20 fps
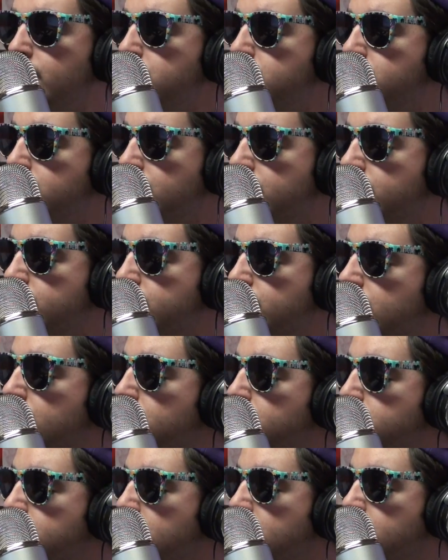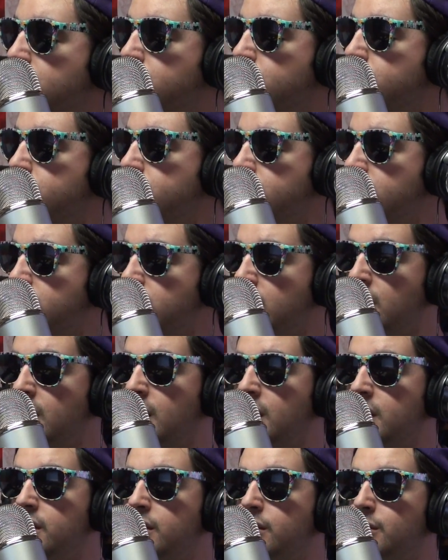was on the show was either really
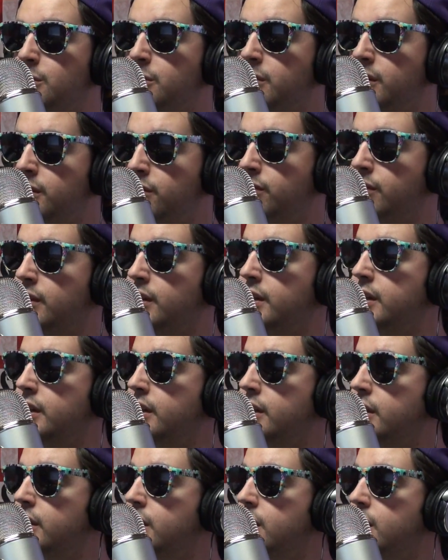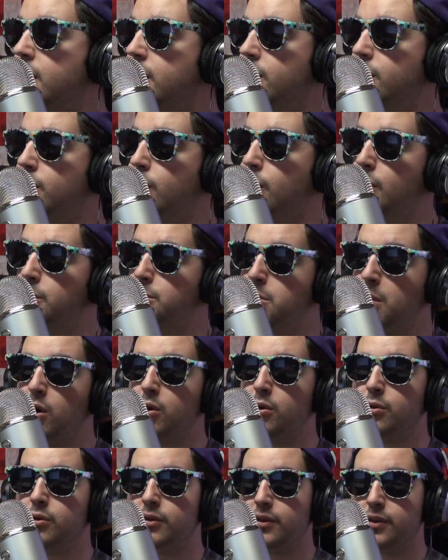hot or really funny, or
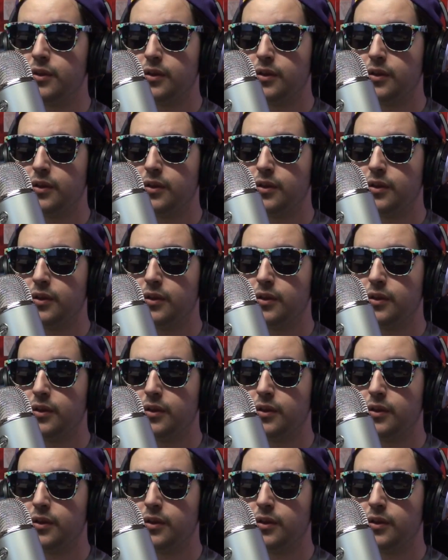both.